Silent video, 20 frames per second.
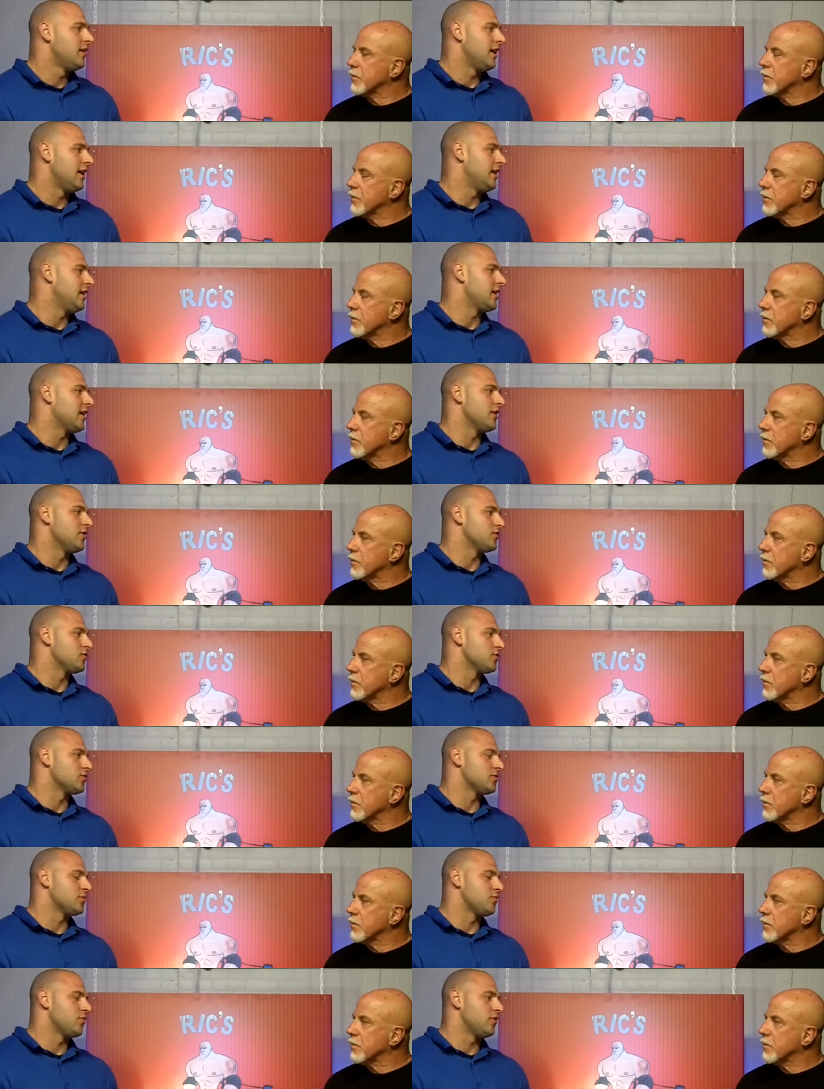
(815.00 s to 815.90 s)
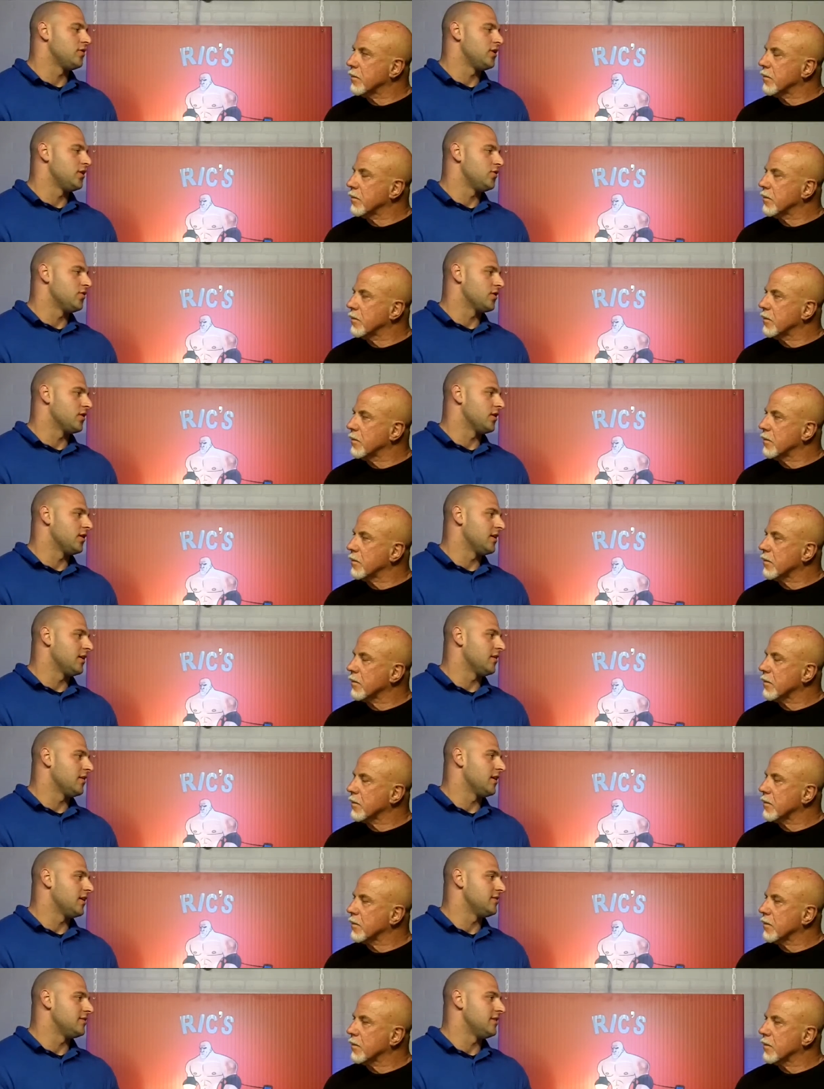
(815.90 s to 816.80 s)
Speaker 1: Any kind of source of protein, you're going to
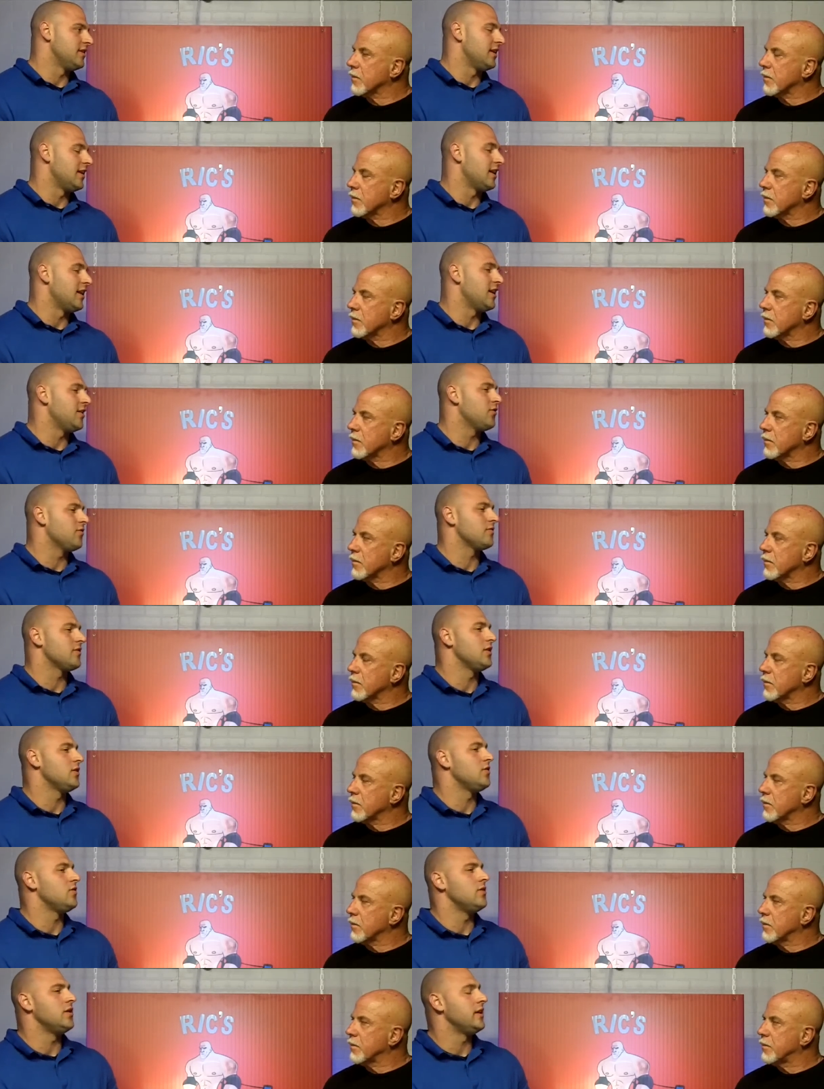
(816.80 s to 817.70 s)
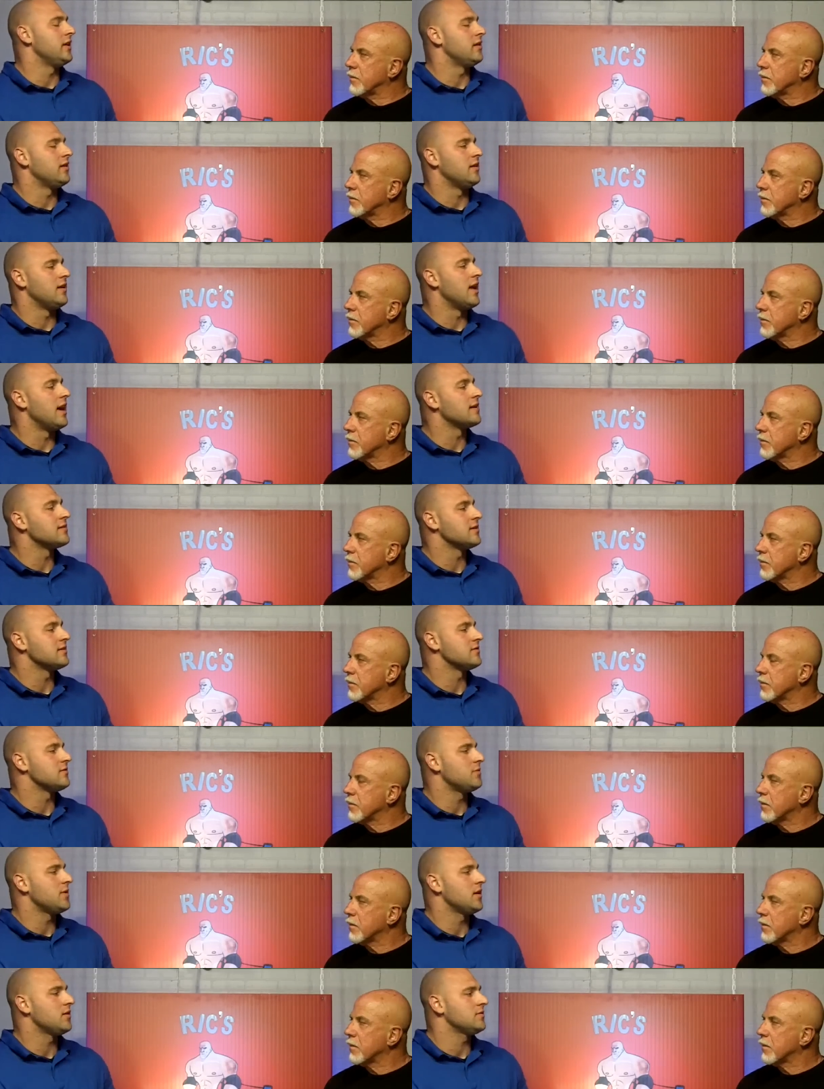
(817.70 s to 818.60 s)
get lysine, and I don't think you need it in
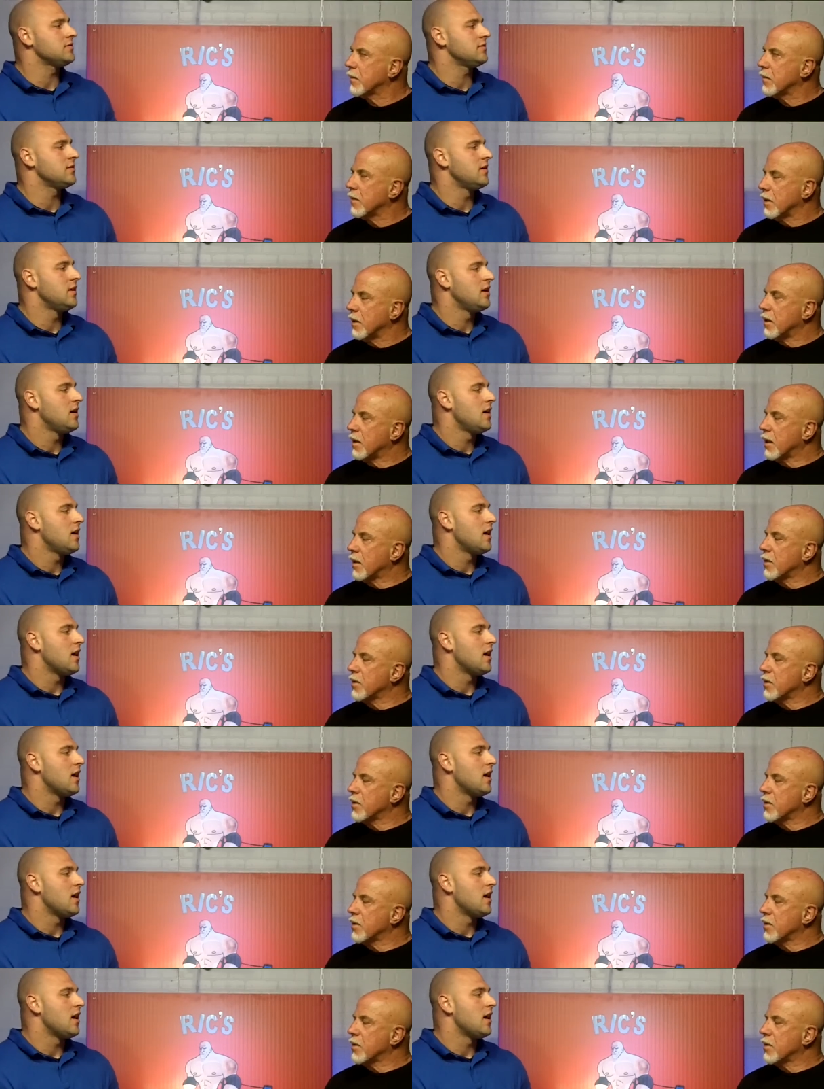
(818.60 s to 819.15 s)
excess amounts. I